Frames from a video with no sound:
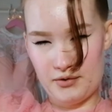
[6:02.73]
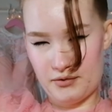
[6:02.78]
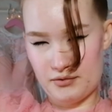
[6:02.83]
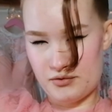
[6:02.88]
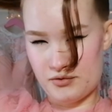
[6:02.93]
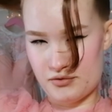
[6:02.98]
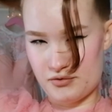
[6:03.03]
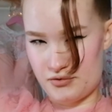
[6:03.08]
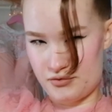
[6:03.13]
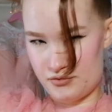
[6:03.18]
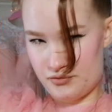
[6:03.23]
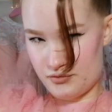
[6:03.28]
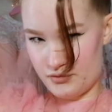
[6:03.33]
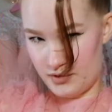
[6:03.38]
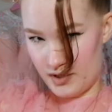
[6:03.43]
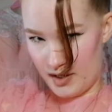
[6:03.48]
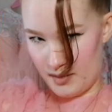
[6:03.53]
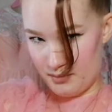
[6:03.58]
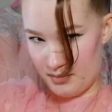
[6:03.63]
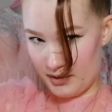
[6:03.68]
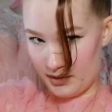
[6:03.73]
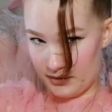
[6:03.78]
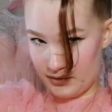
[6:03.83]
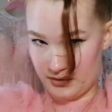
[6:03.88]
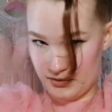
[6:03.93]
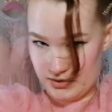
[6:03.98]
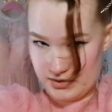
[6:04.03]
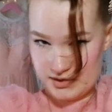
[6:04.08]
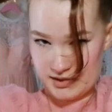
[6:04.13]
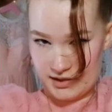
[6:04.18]
not to do that
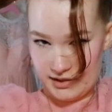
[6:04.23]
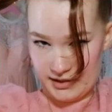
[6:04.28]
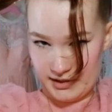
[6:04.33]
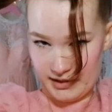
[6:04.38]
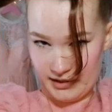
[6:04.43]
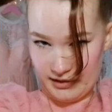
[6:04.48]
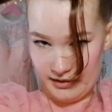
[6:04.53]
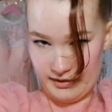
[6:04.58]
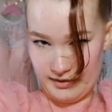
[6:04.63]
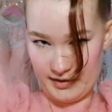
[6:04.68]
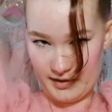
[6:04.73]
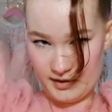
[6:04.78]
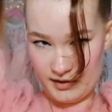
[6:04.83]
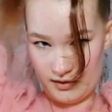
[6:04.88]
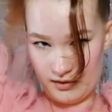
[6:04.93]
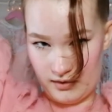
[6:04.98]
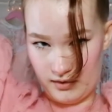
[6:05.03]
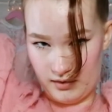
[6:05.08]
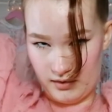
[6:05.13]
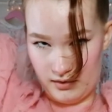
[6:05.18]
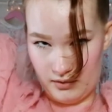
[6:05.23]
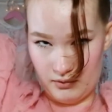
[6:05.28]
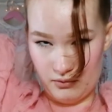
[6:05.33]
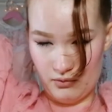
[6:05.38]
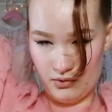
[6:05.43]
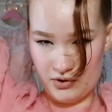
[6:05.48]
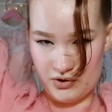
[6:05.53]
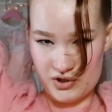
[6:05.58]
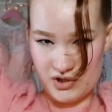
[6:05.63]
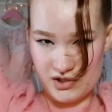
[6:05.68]
because I like
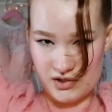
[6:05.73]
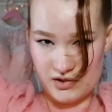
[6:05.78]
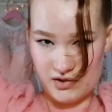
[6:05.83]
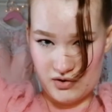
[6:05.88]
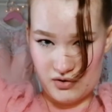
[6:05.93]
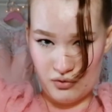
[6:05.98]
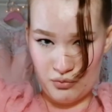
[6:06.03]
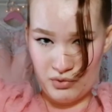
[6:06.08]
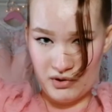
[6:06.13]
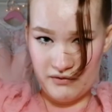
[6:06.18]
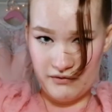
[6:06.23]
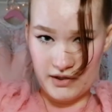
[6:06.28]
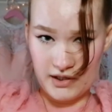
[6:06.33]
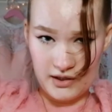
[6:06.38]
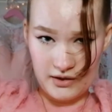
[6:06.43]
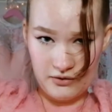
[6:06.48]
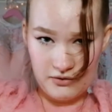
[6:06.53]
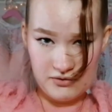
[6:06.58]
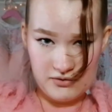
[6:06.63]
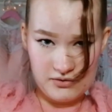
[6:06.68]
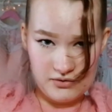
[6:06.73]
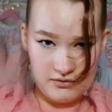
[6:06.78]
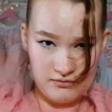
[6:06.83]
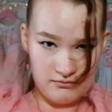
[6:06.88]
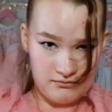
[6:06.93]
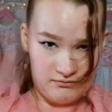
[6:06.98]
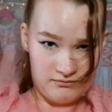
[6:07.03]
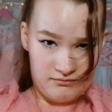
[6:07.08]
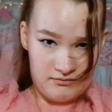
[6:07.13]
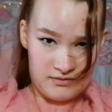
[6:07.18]
watching stupid videos
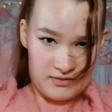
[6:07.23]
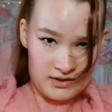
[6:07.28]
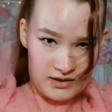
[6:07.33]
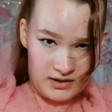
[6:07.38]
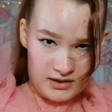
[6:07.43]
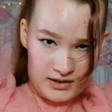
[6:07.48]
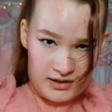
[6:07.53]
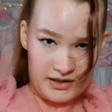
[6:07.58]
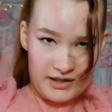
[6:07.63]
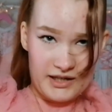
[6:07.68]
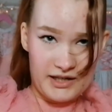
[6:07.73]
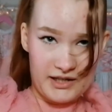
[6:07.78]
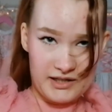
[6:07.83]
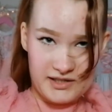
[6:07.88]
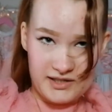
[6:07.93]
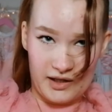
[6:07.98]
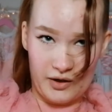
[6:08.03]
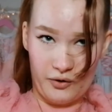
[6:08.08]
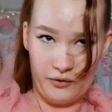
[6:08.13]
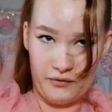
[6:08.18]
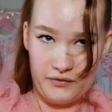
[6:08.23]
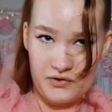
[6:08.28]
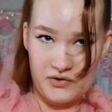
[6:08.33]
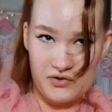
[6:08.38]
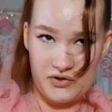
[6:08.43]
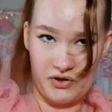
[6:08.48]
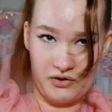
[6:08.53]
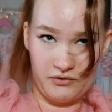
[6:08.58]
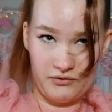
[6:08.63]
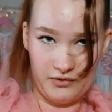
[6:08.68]
instead of
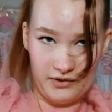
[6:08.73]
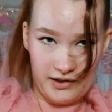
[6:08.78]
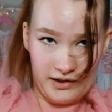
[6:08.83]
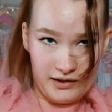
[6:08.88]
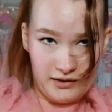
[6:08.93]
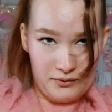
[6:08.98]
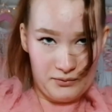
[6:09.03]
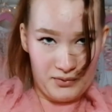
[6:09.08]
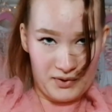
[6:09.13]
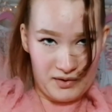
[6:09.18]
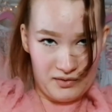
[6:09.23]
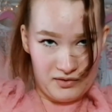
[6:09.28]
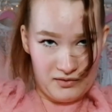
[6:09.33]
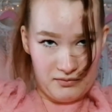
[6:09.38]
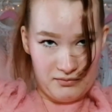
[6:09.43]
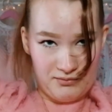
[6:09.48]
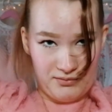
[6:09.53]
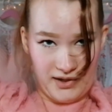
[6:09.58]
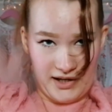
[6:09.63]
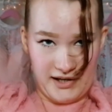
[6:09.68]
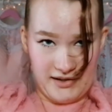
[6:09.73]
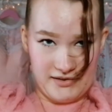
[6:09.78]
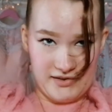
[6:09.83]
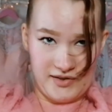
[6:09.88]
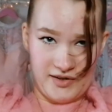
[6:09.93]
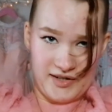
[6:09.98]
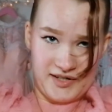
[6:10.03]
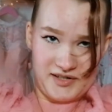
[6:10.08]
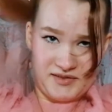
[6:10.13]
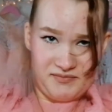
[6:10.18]
struggling with hair
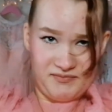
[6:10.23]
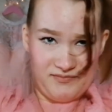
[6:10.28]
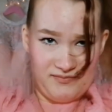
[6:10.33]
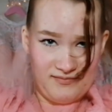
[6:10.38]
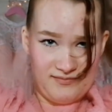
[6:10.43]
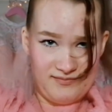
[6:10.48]
ties.